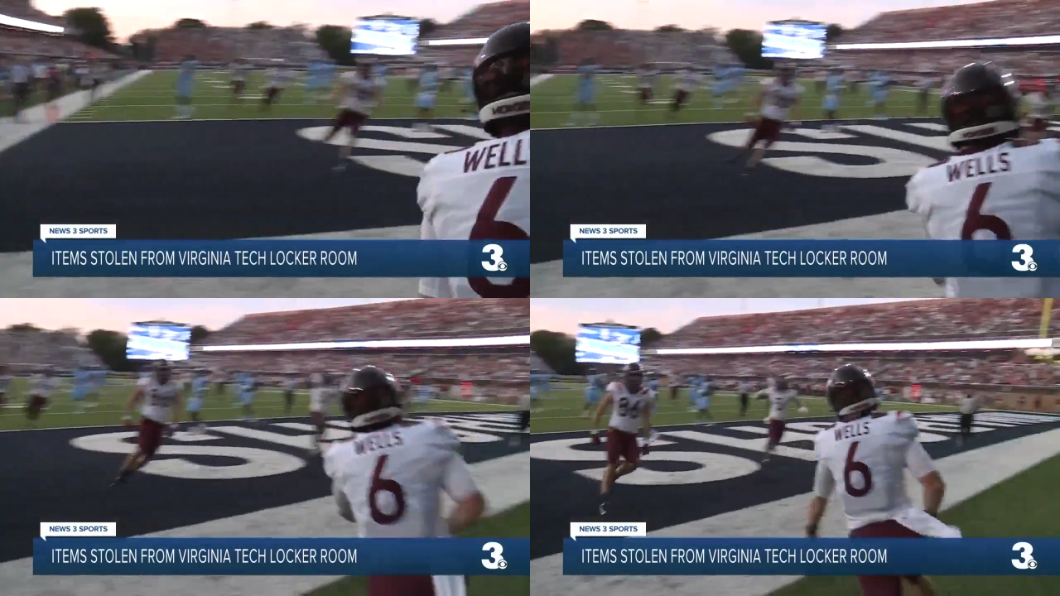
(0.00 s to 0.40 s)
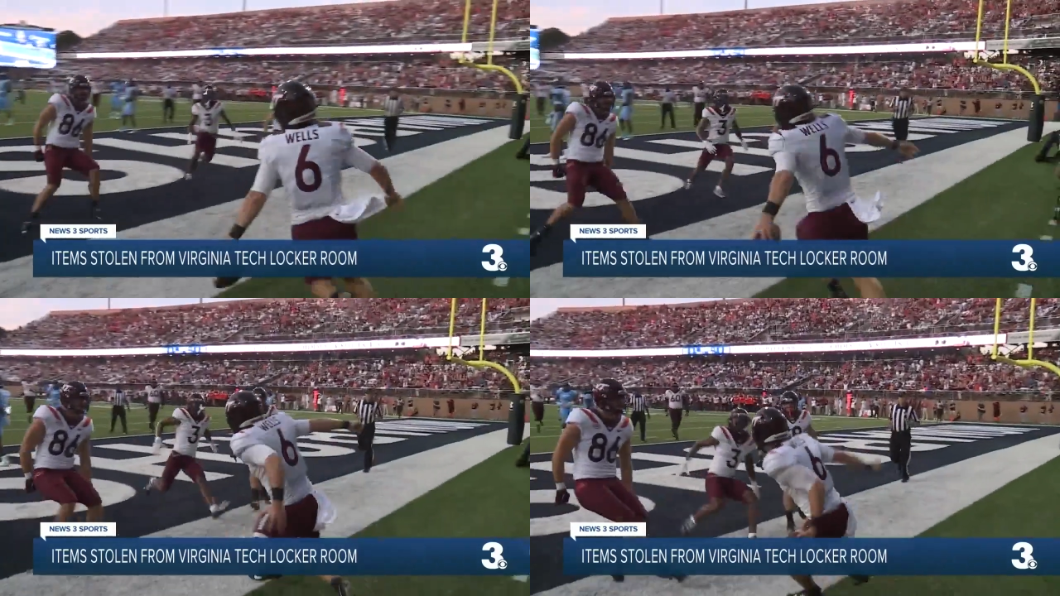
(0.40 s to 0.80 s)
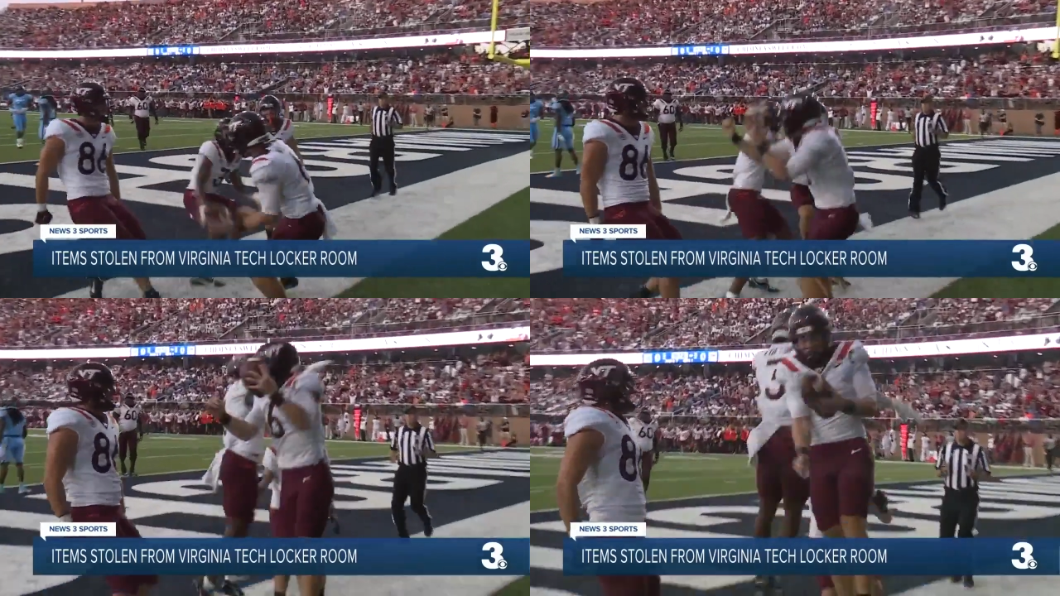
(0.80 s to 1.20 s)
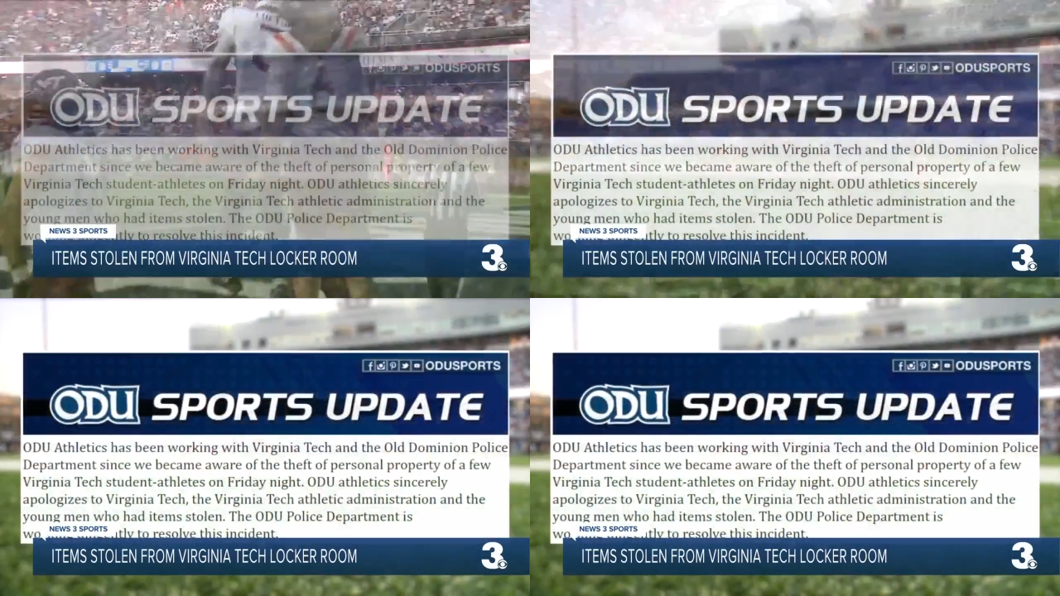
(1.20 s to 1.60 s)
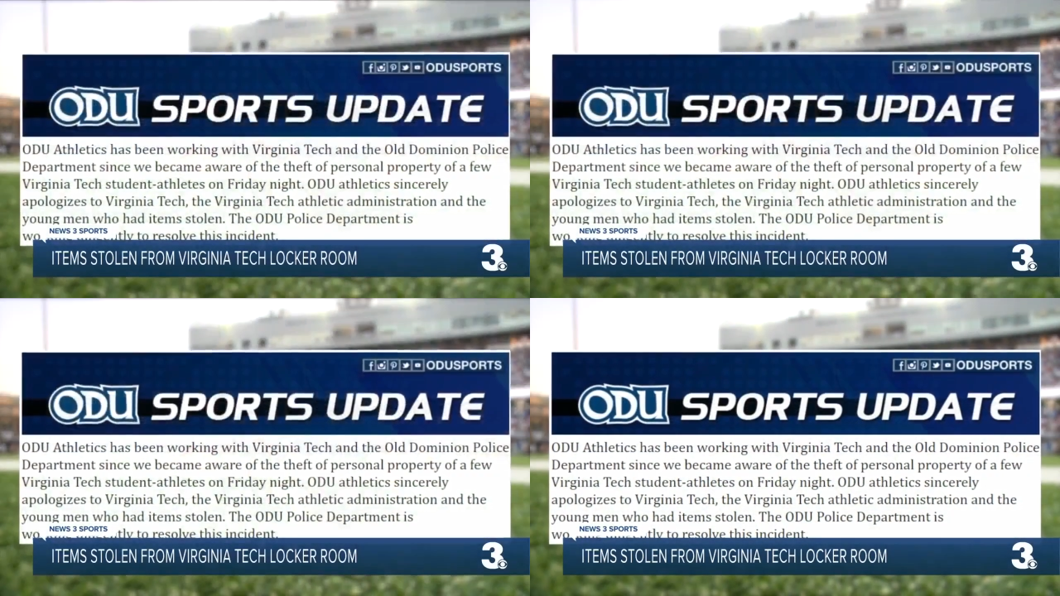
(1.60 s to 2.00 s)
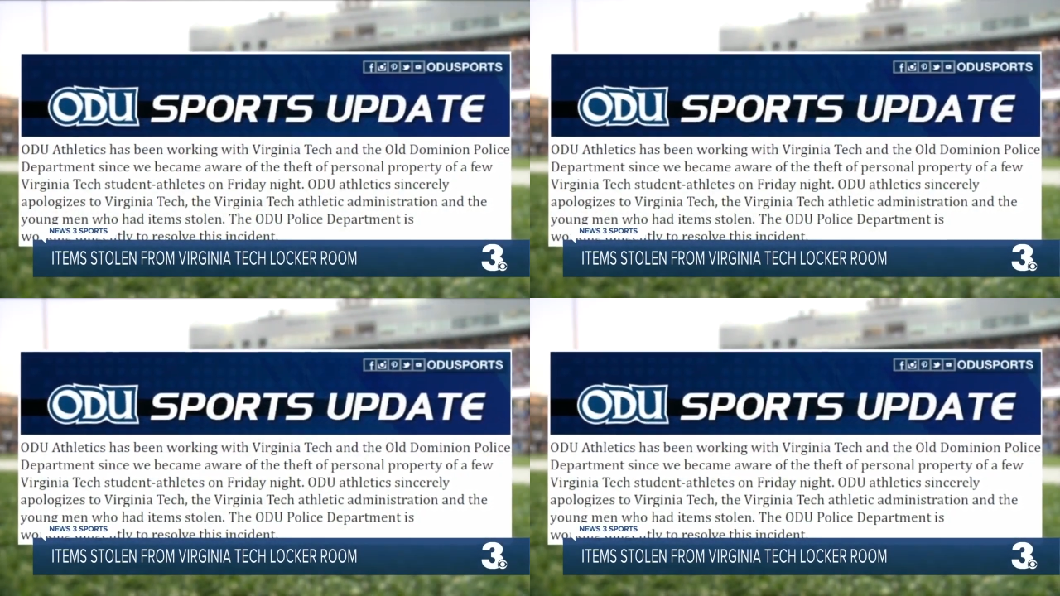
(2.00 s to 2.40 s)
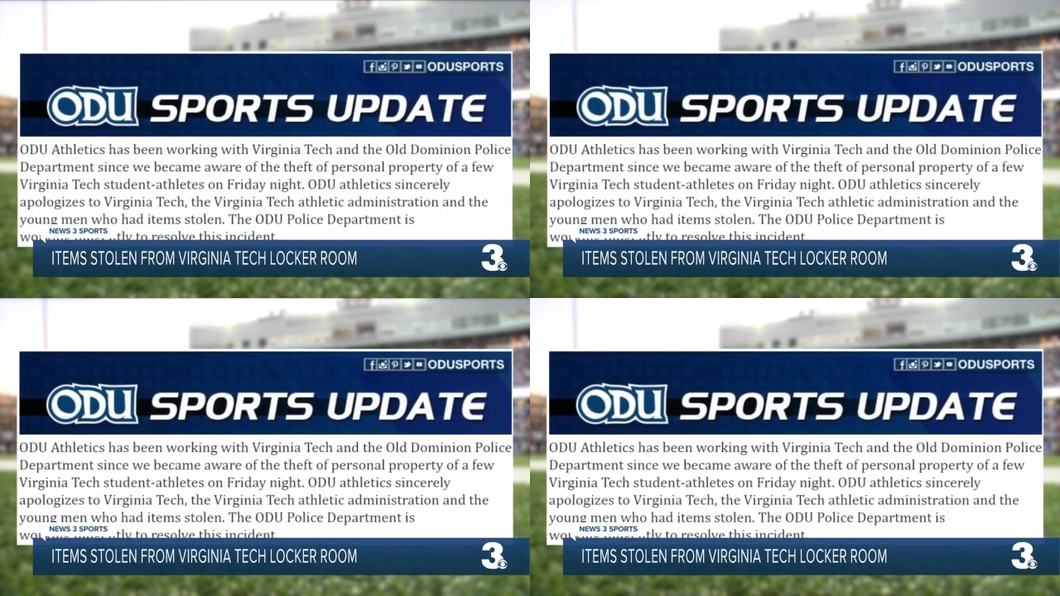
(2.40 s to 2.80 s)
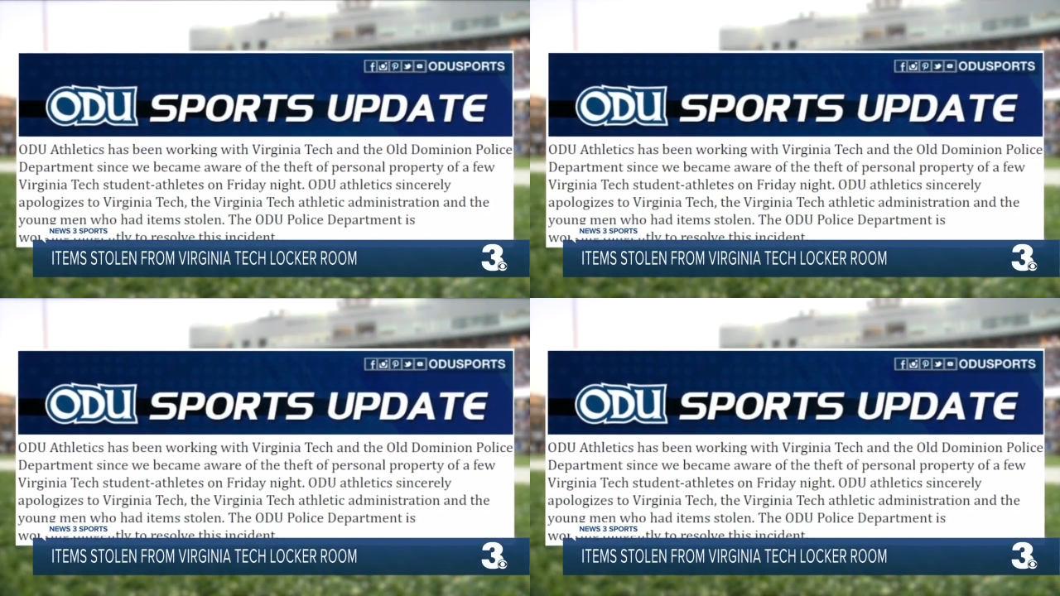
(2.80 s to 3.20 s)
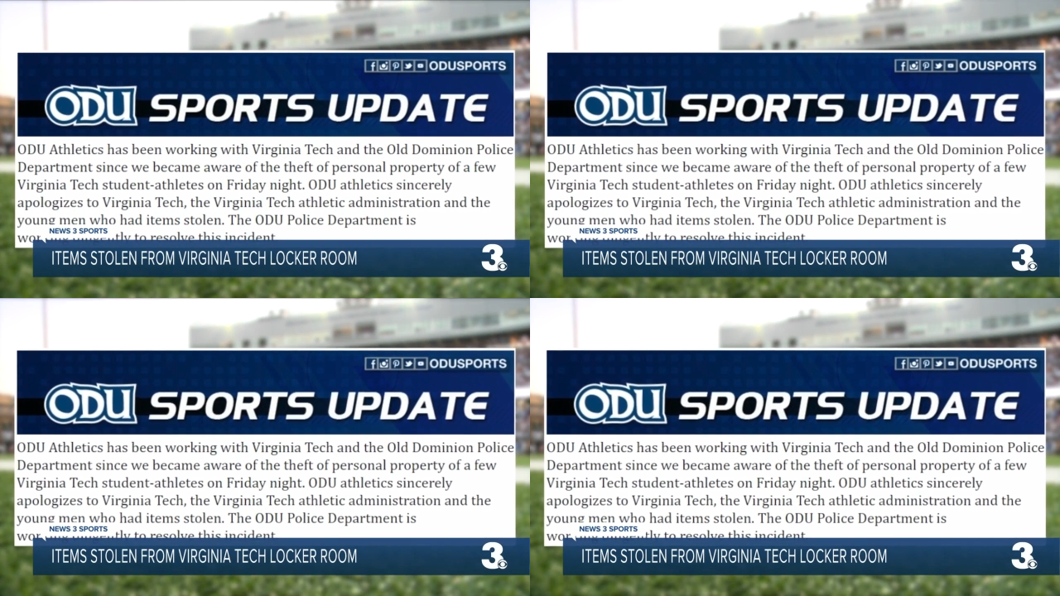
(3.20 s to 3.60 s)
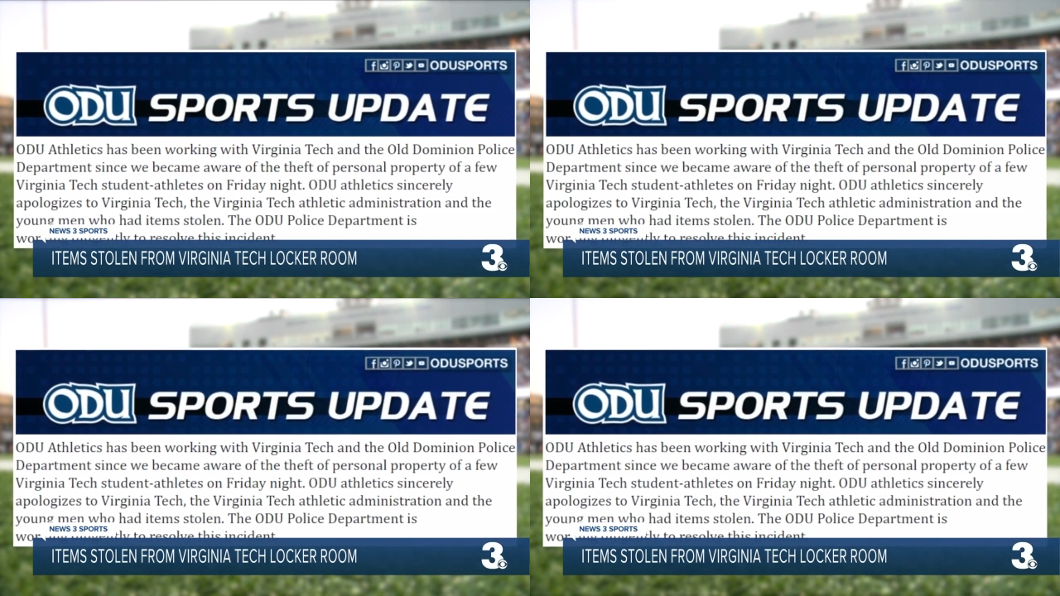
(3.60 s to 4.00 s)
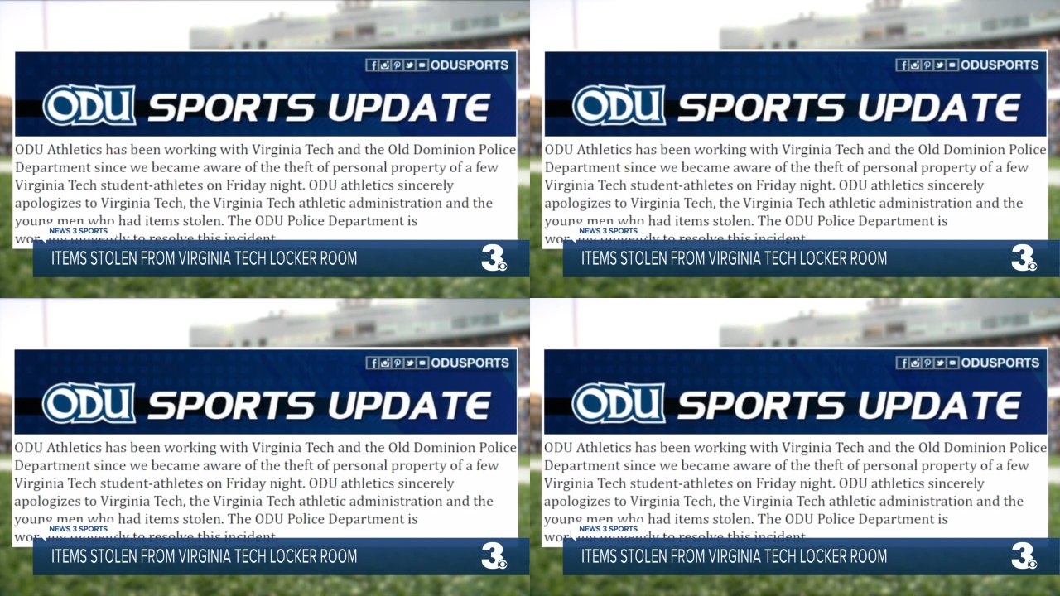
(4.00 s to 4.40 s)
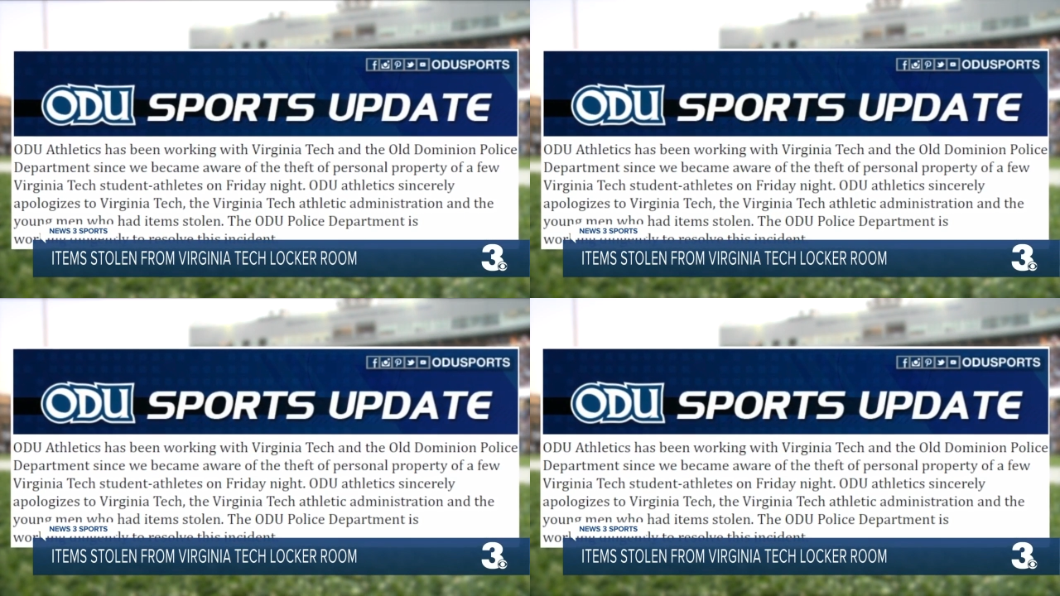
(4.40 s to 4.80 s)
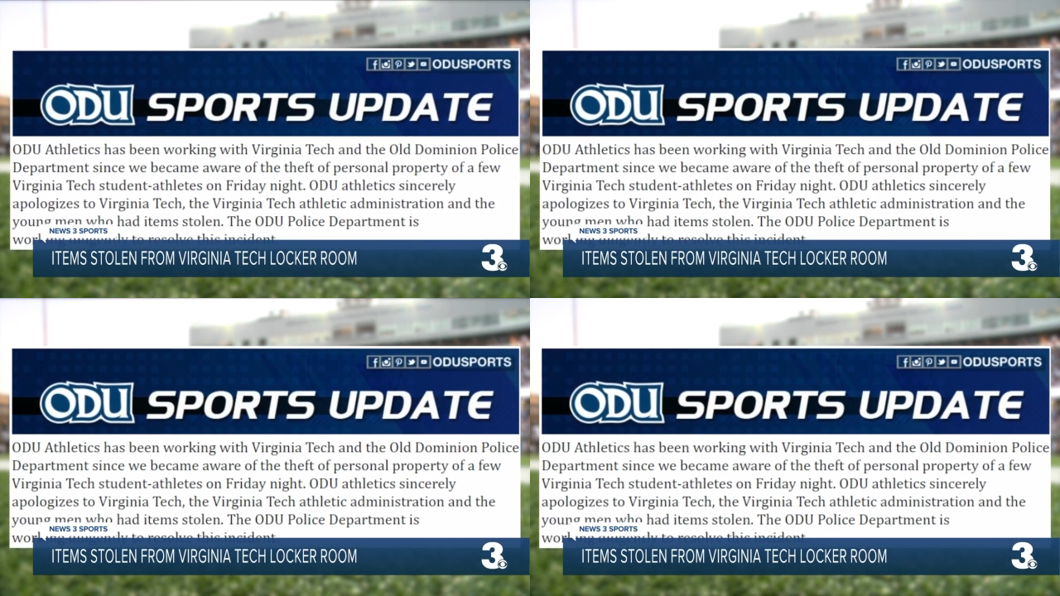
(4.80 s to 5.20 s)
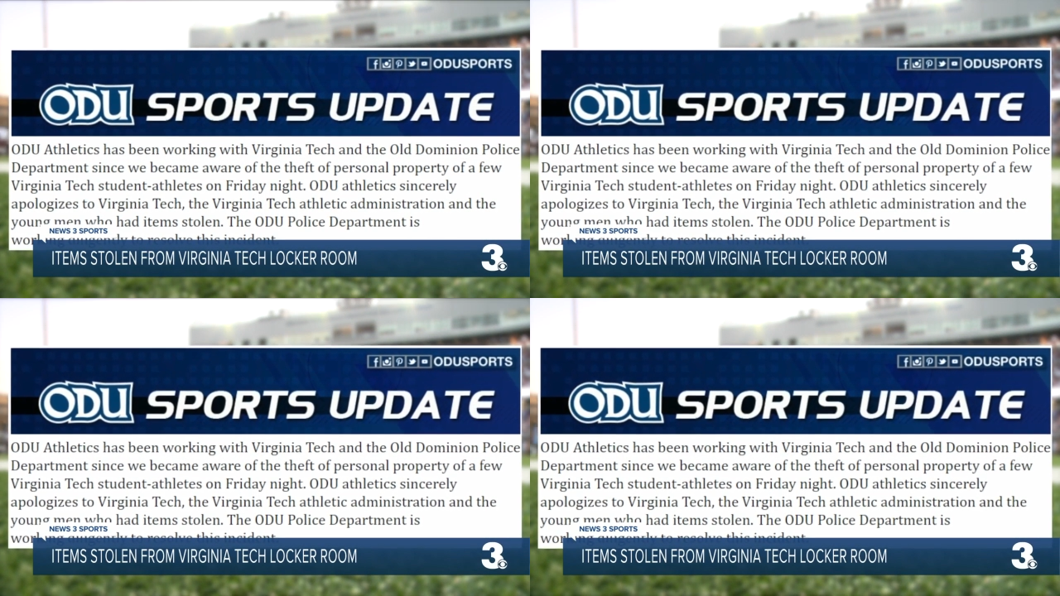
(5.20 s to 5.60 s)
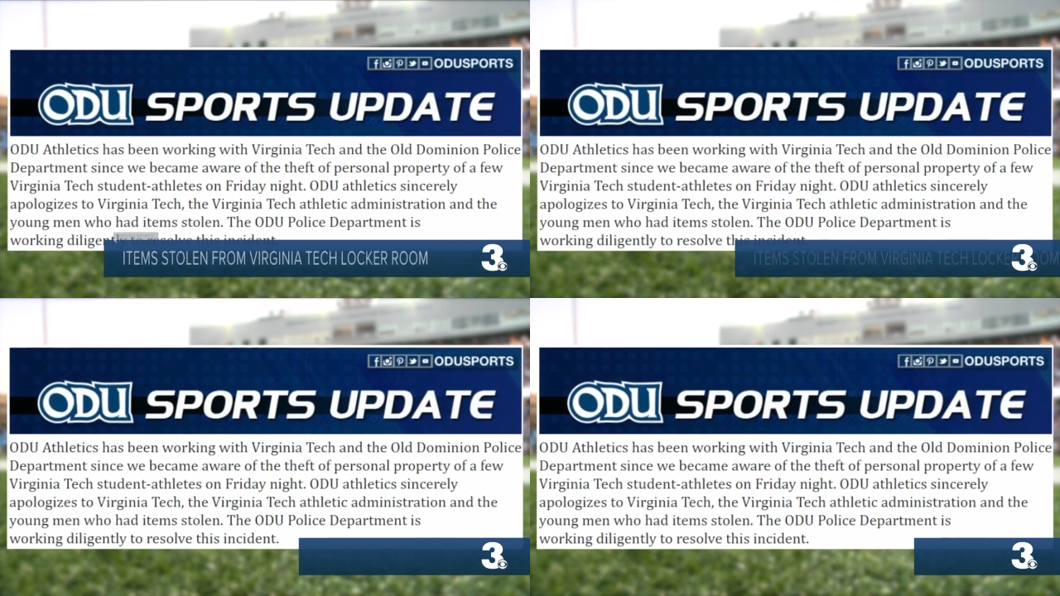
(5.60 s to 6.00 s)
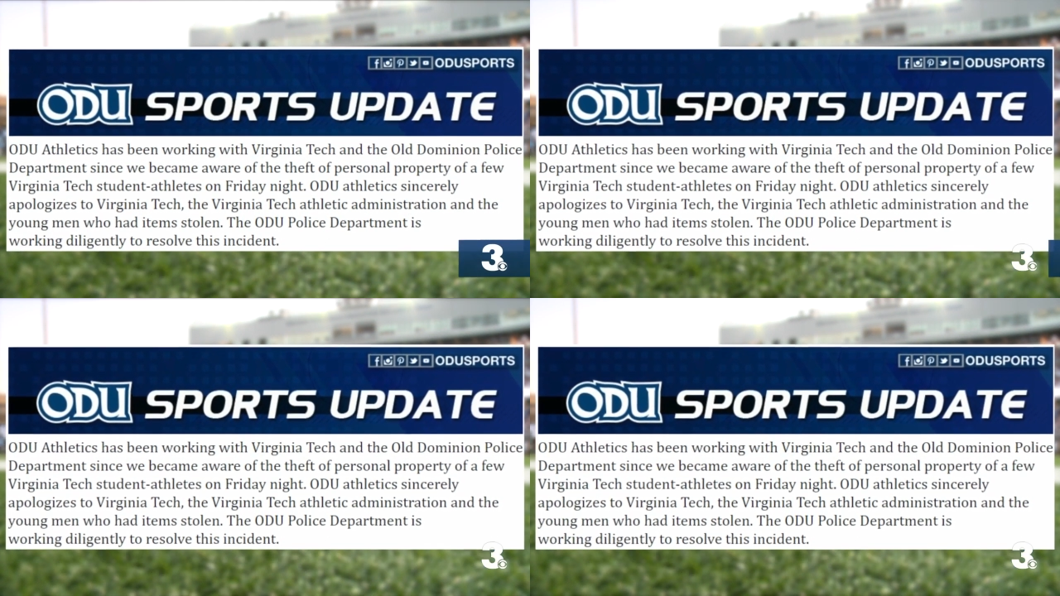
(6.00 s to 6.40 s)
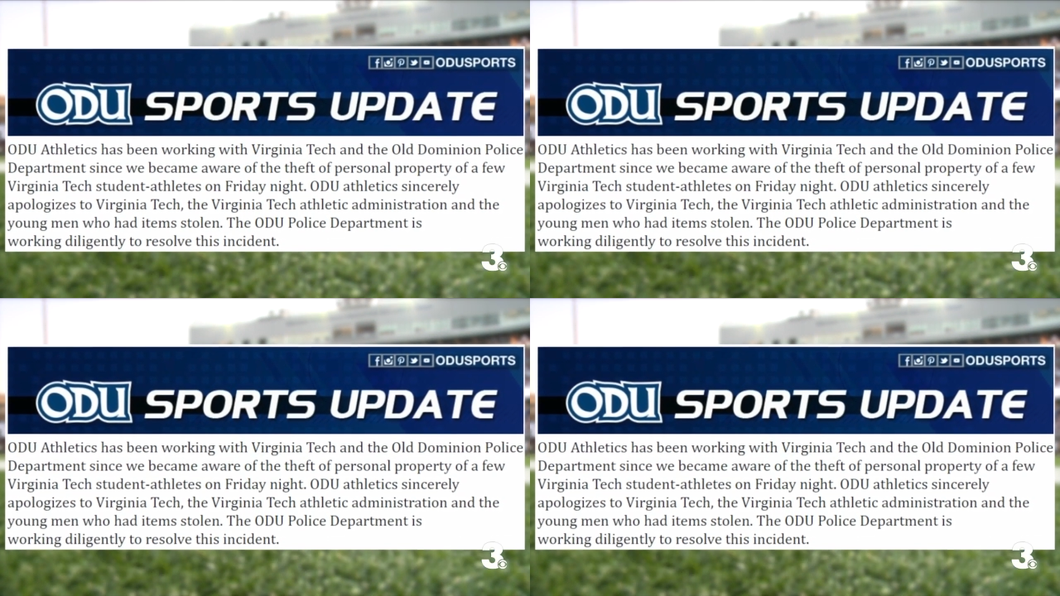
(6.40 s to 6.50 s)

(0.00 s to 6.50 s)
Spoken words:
(no speaker visible)